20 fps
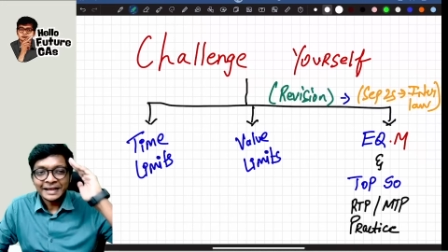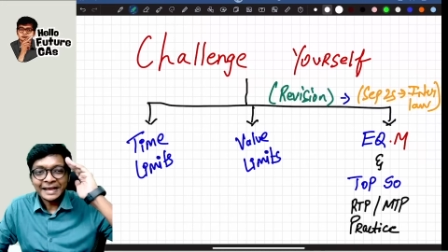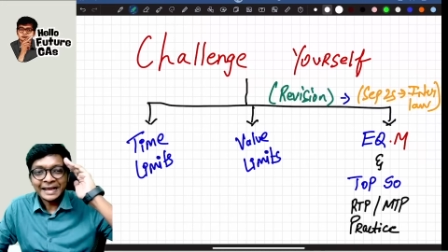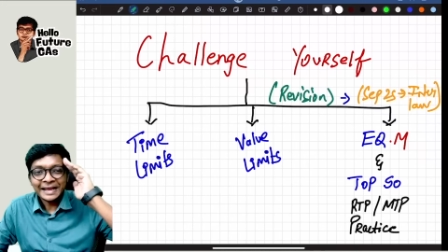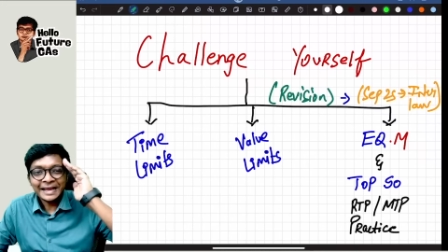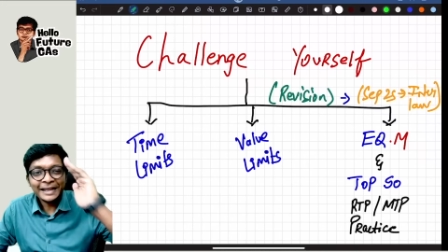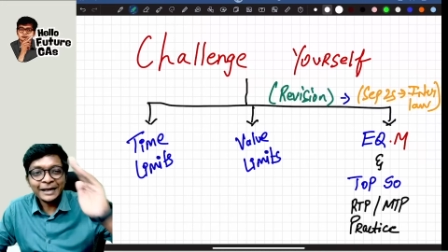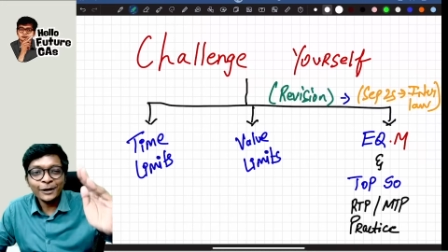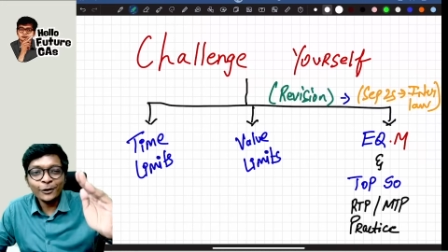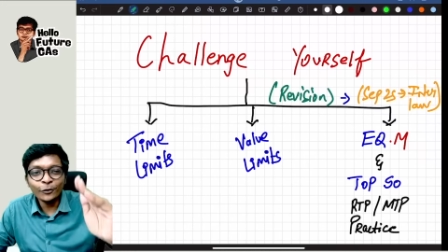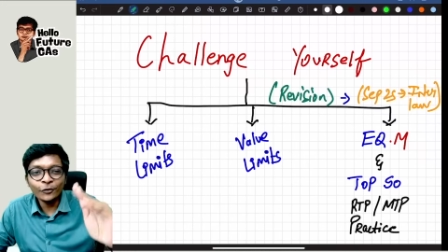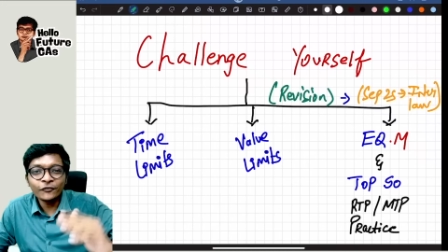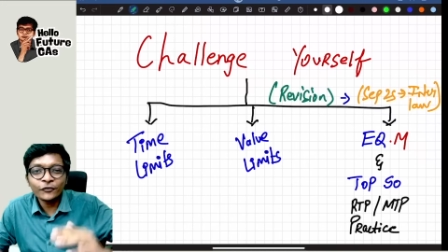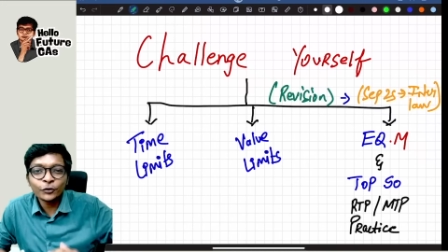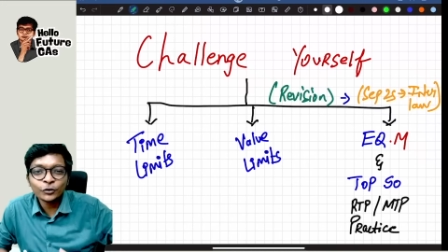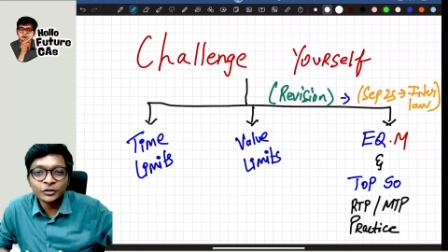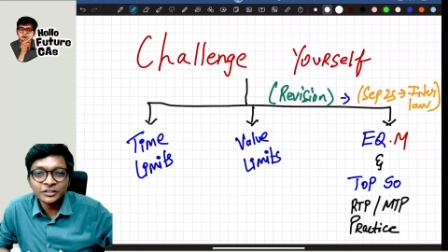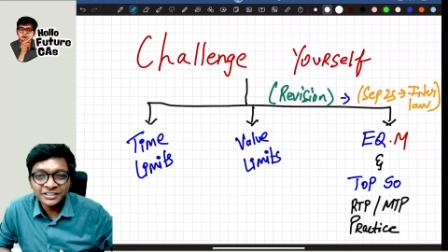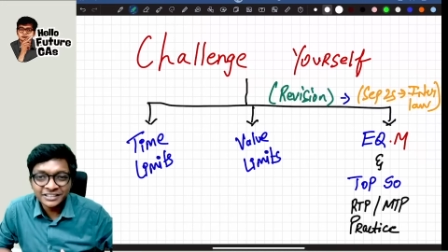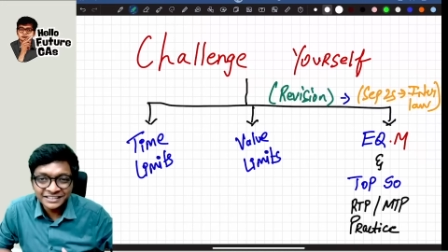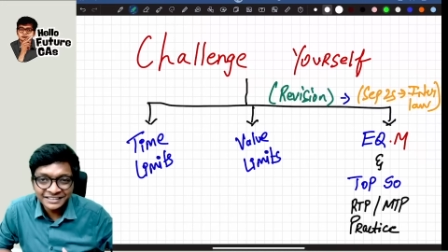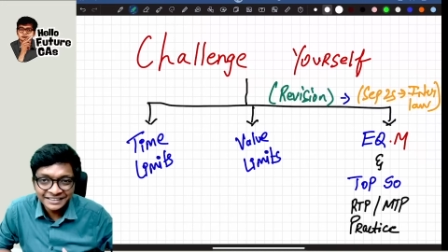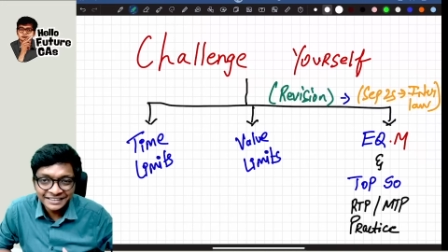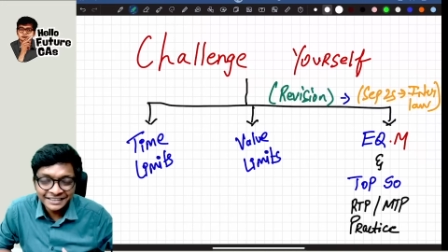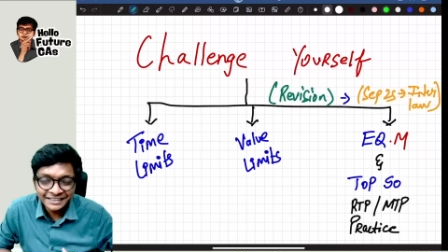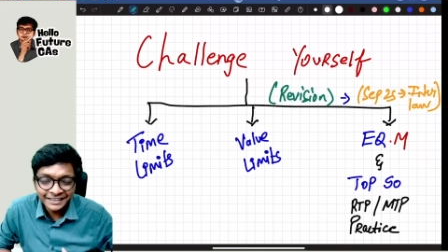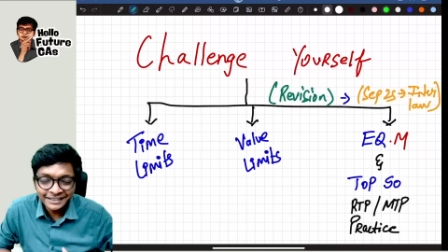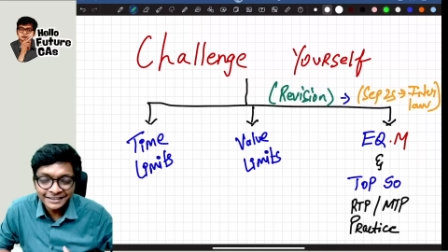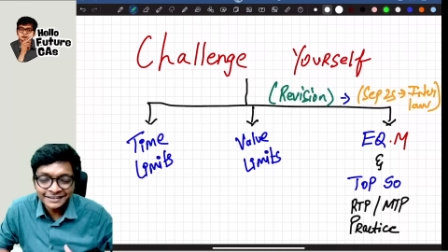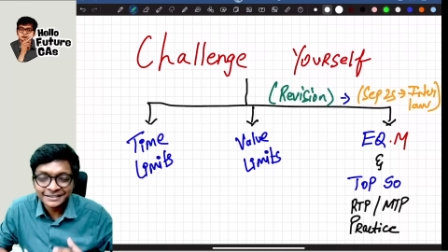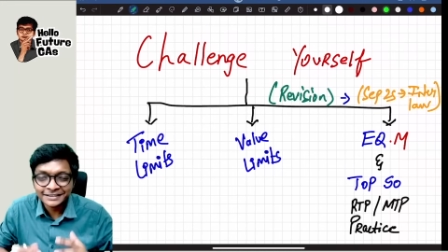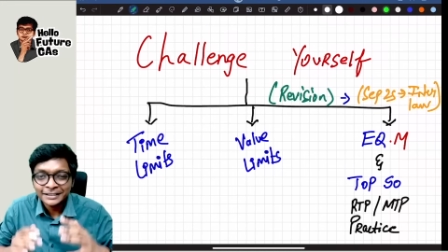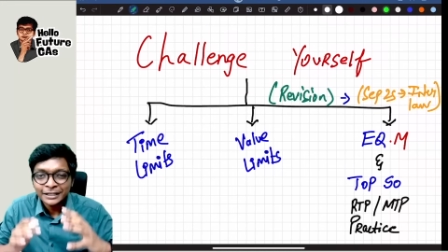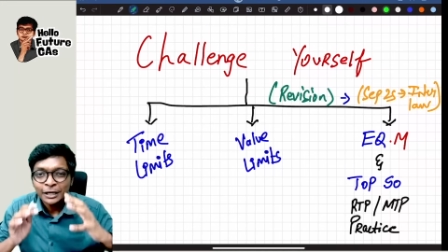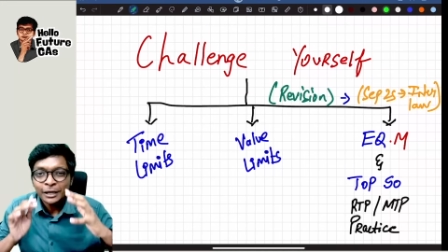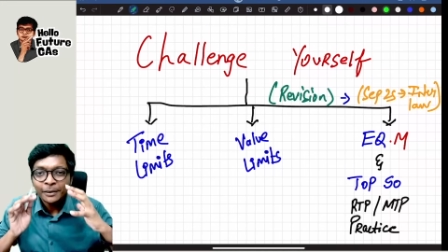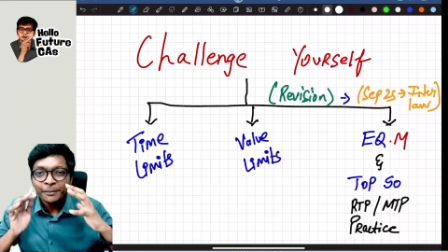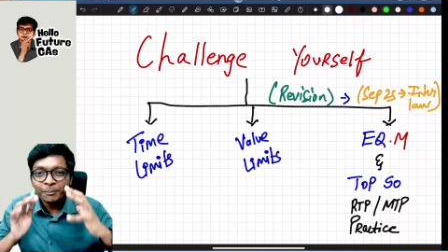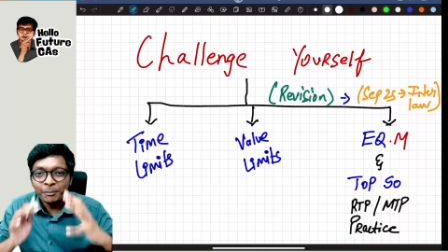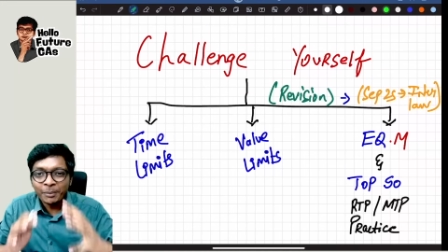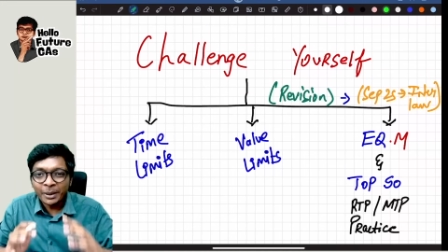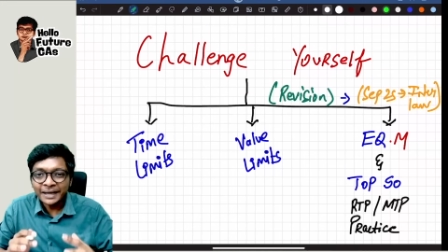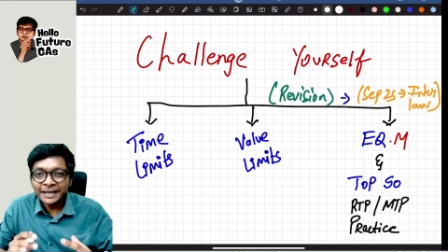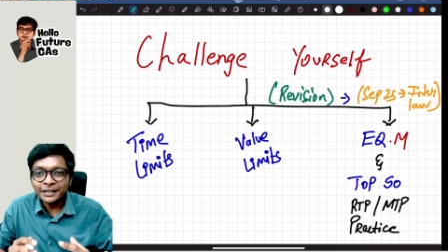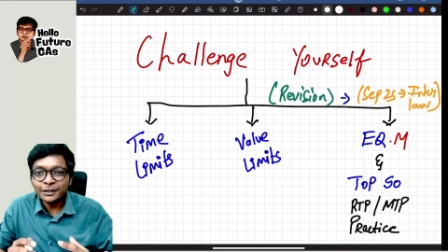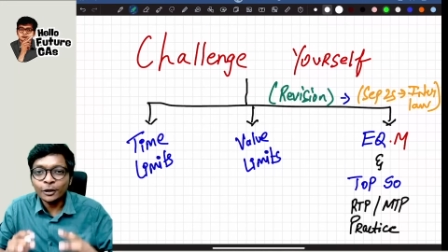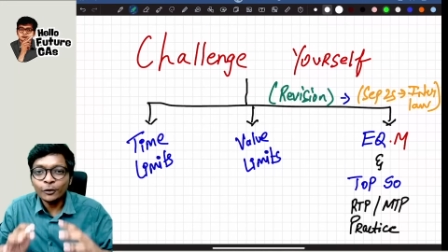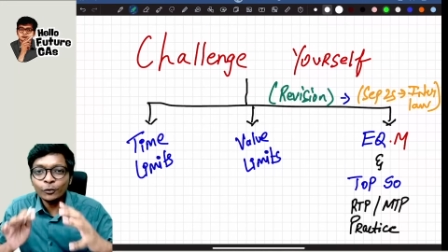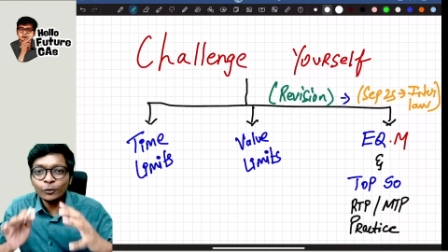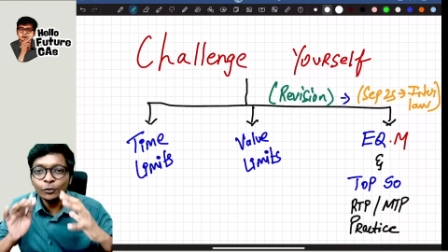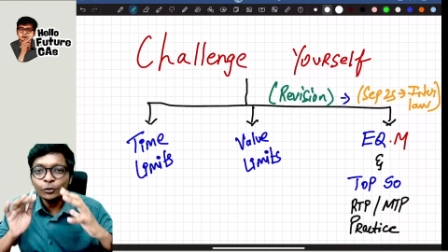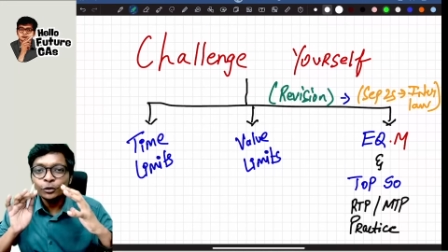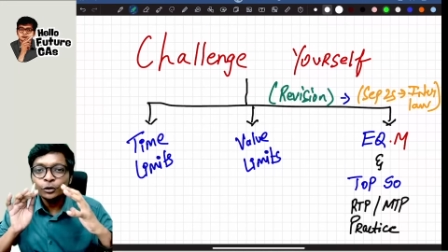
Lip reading: Hello, future CAs. By now,